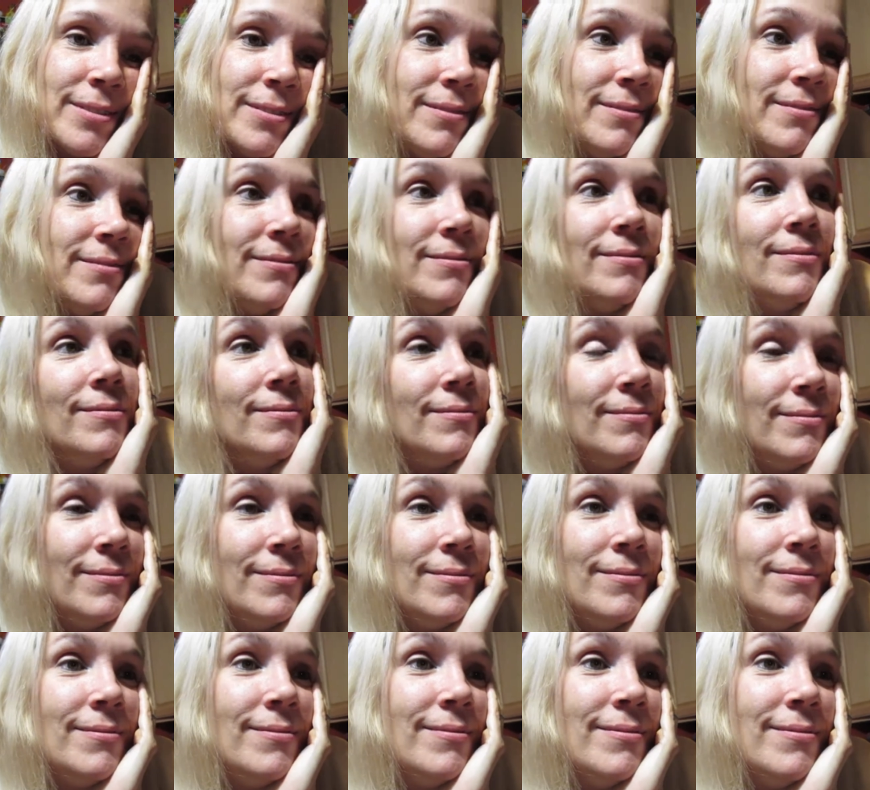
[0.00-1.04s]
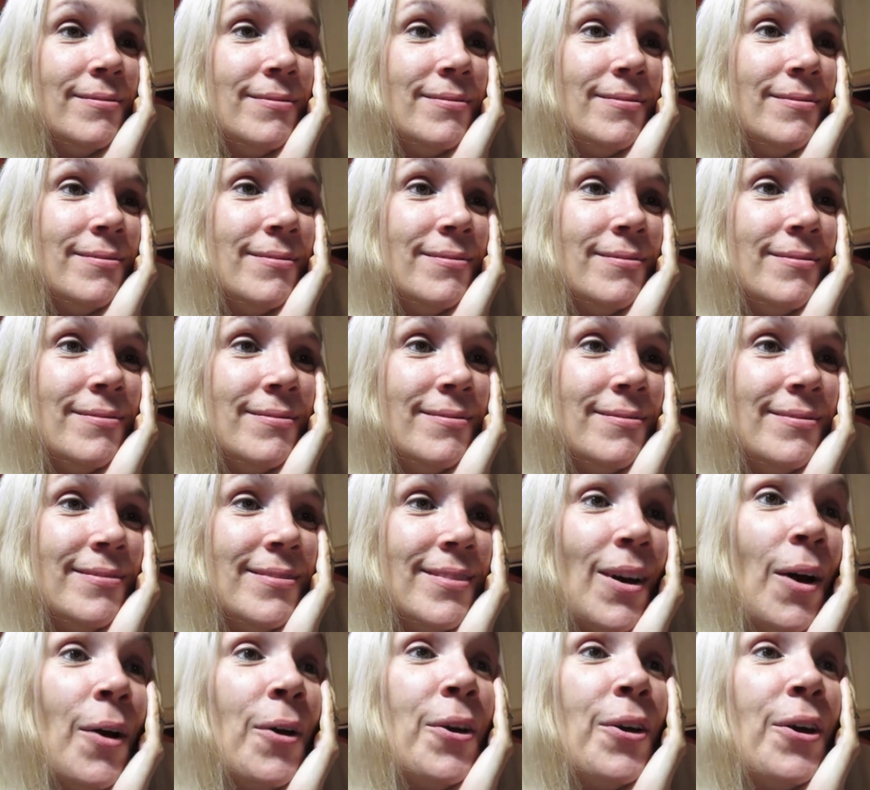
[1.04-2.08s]
Alright, I'm going out then.
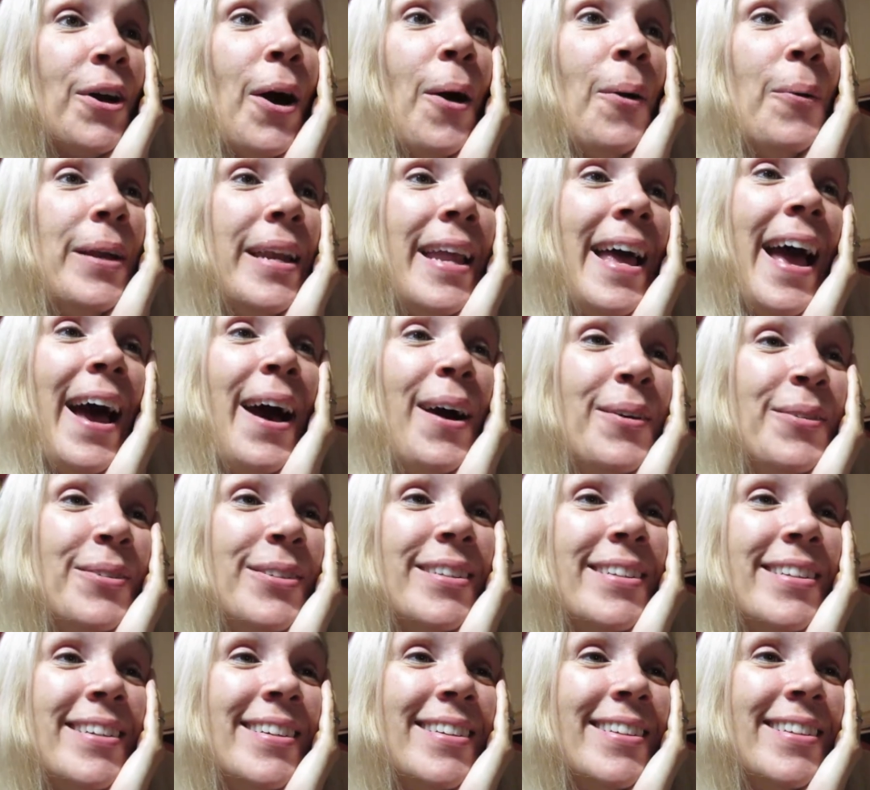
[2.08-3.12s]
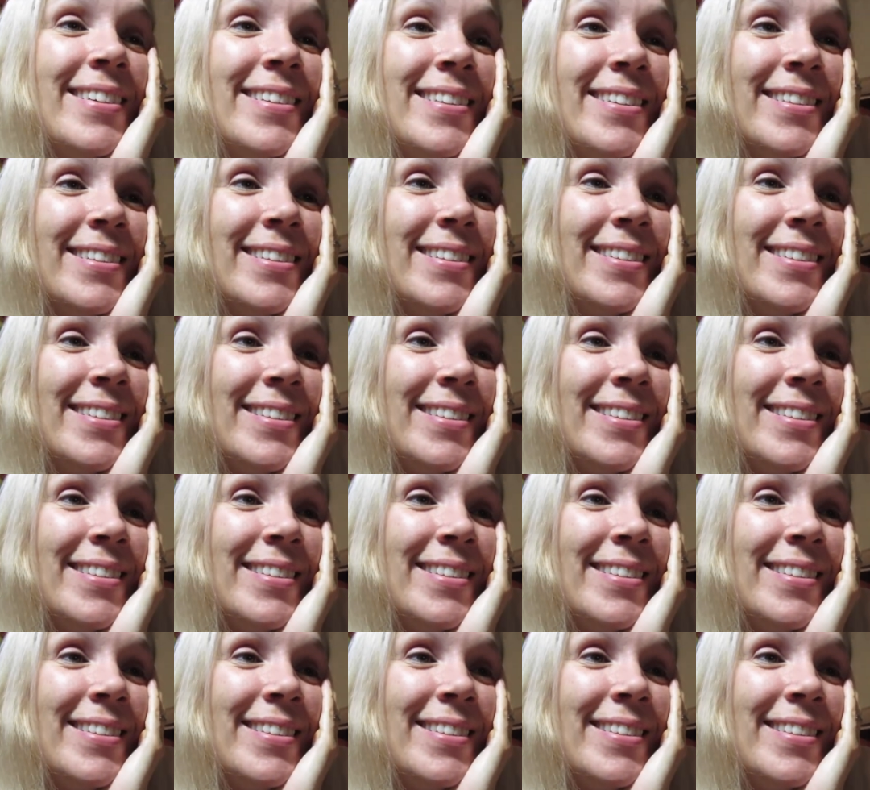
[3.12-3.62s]
Are you going out? I'm going to the